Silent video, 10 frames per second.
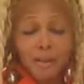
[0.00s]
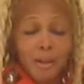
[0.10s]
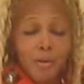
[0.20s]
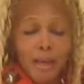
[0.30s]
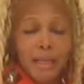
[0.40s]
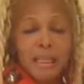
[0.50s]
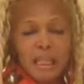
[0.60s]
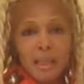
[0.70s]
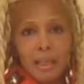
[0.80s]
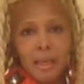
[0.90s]
you know, and this is
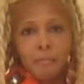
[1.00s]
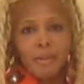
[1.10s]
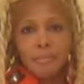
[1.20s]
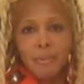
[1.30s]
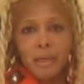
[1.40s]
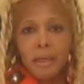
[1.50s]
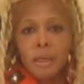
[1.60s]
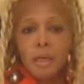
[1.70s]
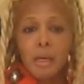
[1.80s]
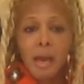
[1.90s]
the thing with me.
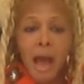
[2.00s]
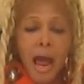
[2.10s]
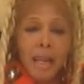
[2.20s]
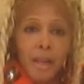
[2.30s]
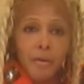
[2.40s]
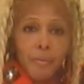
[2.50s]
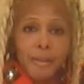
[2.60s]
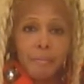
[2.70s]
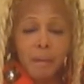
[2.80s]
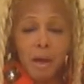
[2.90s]
I learned
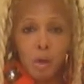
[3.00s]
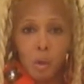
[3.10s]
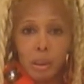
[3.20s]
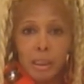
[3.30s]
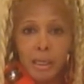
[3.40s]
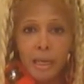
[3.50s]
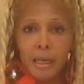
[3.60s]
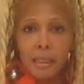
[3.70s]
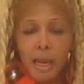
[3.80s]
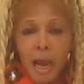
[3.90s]
within my own
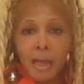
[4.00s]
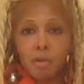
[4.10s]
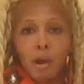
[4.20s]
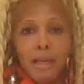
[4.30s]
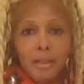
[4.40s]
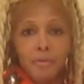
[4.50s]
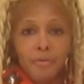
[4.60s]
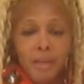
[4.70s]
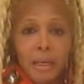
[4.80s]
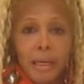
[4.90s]
skin that I try to
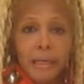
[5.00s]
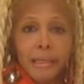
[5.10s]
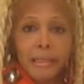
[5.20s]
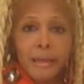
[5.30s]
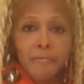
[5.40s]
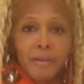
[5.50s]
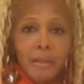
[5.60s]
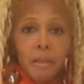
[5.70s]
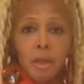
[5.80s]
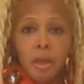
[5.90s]
fit in and stuff,
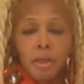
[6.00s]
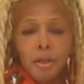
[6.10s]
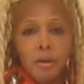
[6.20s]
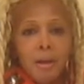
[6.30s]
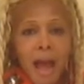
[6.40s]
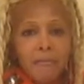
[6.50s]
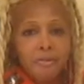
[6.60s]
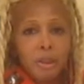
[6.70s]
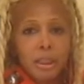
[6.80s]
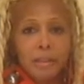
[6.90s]
and you know, I
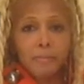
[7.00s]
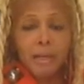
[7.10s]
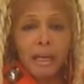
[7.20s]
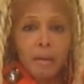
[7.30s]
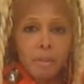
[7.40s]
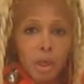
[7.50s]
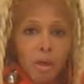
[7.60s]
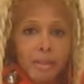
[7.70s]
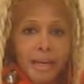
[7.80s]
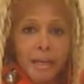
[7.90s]
feel like when it comes to
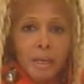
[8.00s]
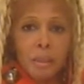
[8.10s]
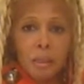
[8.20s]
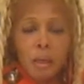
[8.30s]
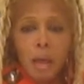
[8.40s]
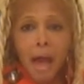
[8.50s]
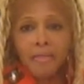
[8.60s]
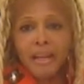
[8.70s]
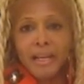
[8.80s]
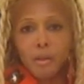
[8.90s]
girls like us, I
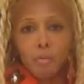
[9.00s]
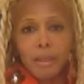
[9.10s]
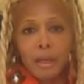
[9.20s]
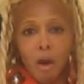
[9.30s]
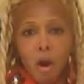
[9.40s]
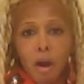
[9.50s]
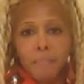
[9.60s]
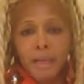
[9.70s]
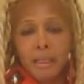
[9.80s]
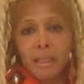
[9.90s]
think it's really hard
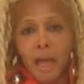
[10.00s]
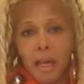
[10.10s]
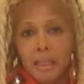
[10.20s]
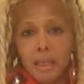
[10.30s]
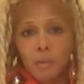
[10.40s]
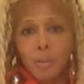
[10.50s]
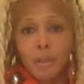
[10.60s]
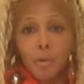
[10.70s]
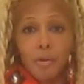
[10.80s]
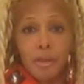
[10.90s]
because a lot of times we
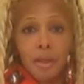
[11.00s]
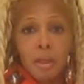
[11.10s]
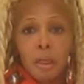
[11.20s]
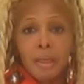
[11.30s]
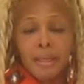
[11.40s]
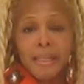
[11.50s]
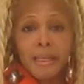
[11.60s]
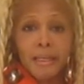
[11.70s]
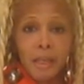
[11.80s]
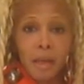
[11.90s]
do all the
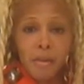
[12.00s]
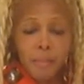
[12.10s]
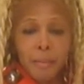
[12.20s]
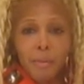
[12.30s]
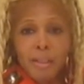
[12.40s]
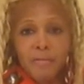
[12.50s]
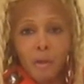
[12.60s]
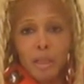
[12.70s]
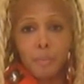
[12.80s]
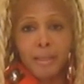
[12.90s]
listening to other people as
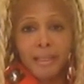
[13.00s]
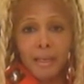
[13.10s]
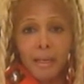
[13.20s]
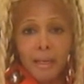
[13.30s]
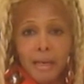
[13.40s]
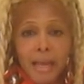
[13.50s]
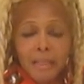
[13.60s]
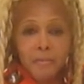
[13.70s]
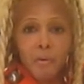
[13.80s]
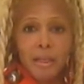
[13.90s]
far as blending in,
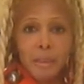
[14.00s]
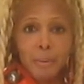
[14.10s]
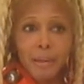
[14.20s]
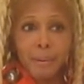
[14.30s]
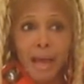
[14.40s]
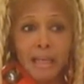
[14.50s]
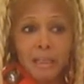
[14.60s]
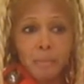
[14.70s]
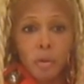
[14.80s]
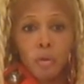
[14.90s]
as far as being
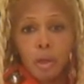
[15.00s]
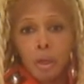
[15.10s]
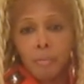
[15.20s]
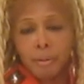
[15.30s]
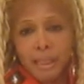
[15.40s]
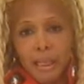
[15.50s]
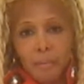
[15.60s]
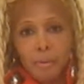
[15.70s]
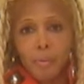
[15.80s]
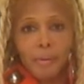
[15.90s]
passable,
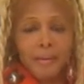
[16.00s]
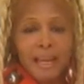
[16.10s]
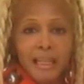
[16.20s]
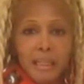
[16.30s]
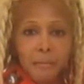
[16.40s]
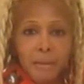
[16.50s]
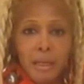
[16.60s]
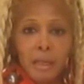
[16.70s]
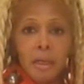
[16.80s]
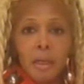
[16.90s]
presentable, whatever the case can
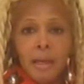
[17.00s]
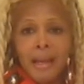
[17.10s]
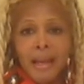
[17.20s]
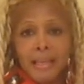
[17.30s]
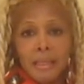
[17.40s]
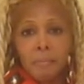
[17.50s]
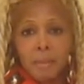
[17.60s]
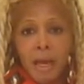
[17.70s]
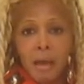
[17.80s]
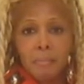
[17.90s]
be. And
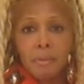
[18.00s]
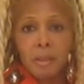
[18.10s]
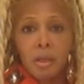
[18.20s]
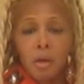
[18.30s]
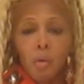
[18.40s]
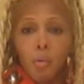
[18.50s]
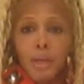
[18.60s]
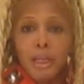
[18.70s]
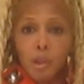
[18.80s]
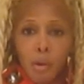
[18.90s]
sometimes
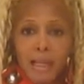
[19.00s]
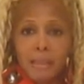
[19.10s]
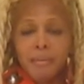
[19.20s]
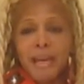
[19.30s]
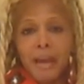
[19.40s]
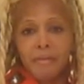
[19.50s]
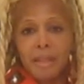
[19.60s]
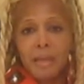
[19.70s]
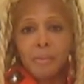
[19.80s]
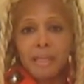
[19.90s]
we try to be
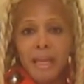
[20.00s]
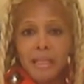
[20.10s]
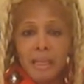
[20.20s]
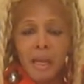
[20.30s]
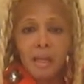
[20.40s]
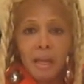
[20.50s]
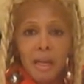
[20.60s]
everything what they tell